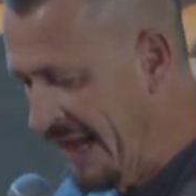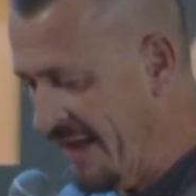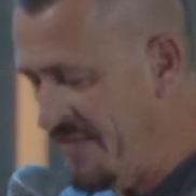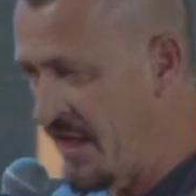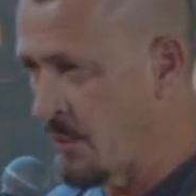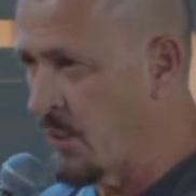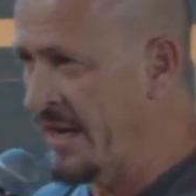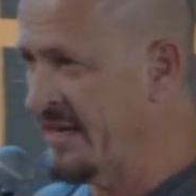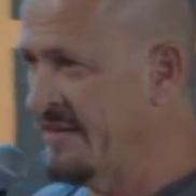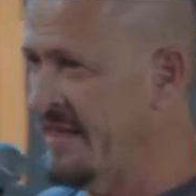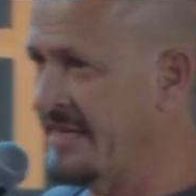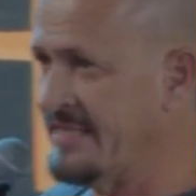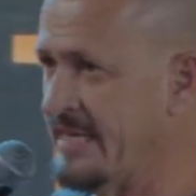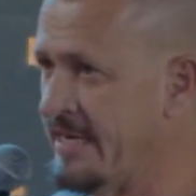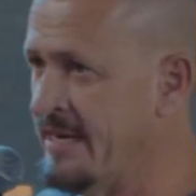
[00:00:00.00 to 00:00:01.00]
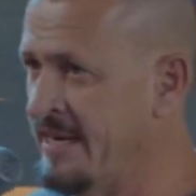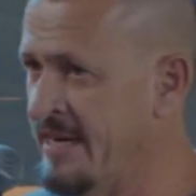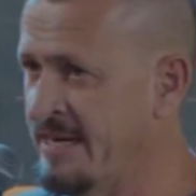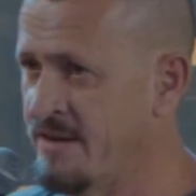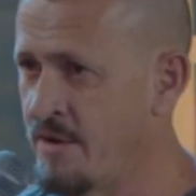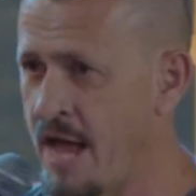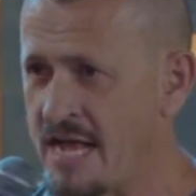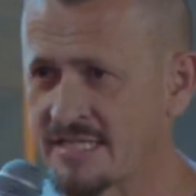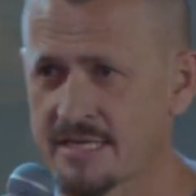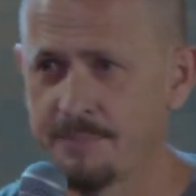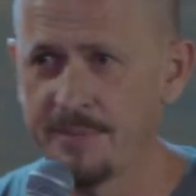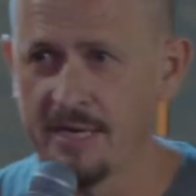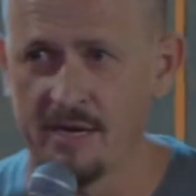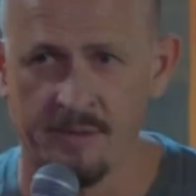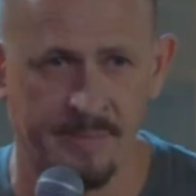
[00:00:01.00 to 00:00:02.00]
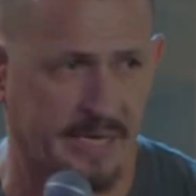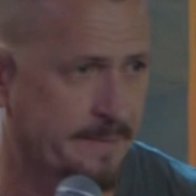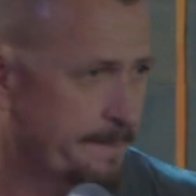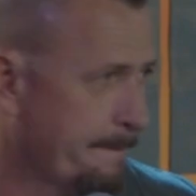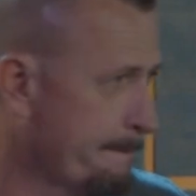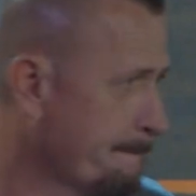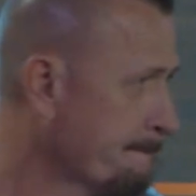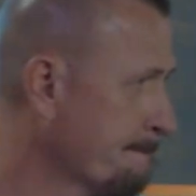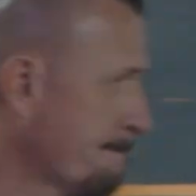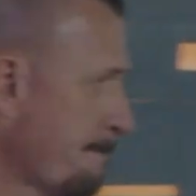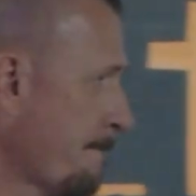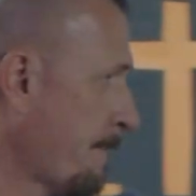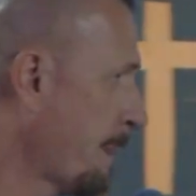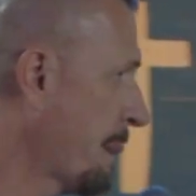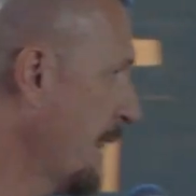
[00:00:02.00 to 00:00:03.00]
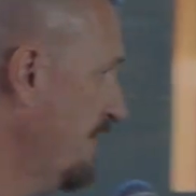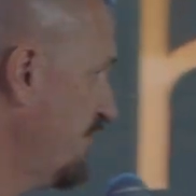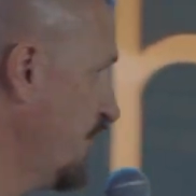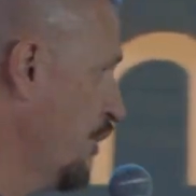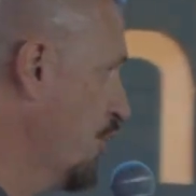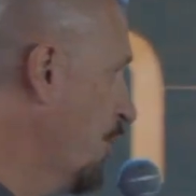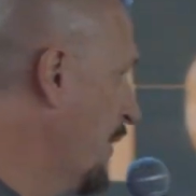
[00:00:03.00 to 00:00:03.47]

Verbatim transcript: And they went and they did an endoscopy on me. If you don't